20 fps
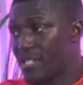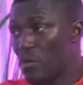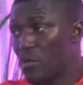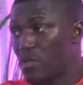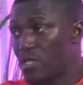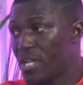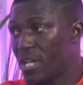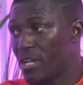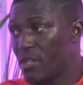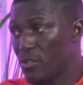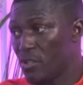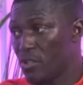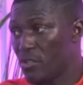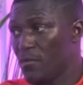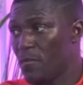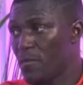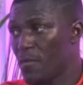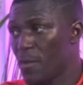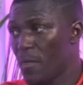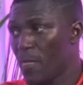they will tell
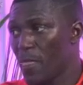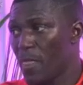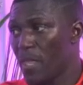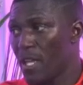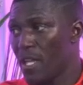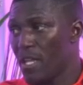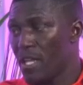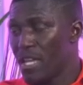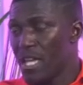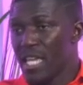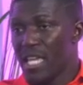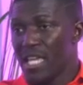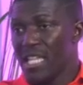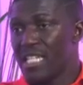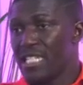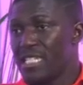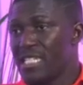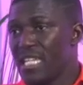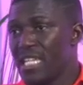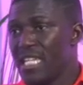you,
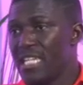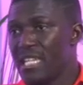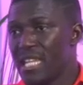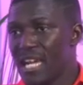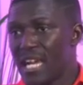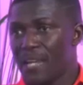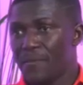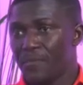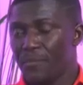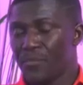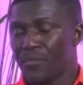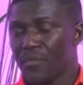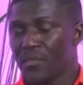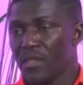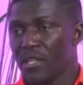it is either